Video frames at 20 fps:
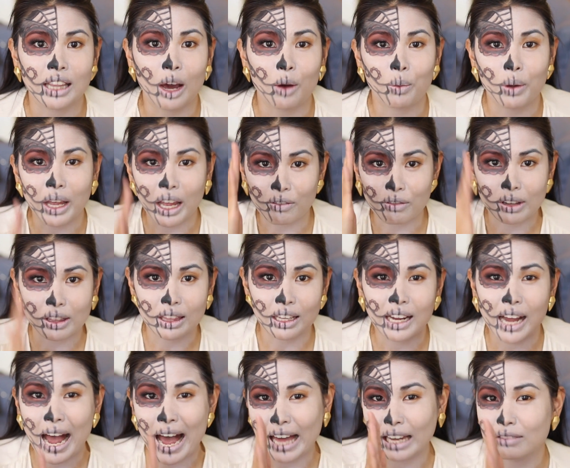That way
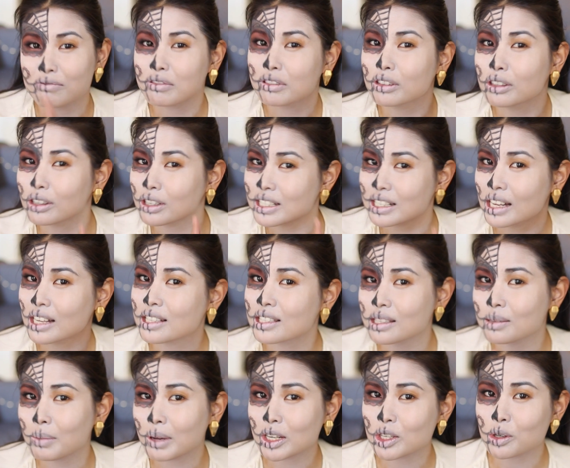everything kind of looks as
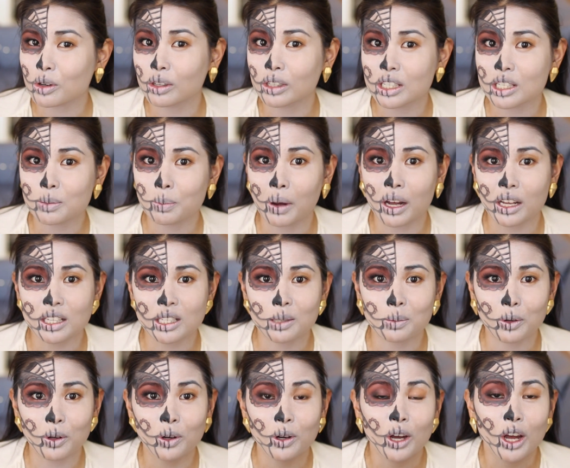symmetrical as
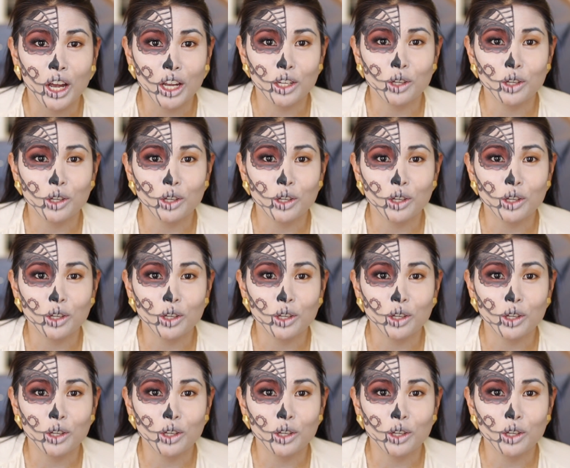possible.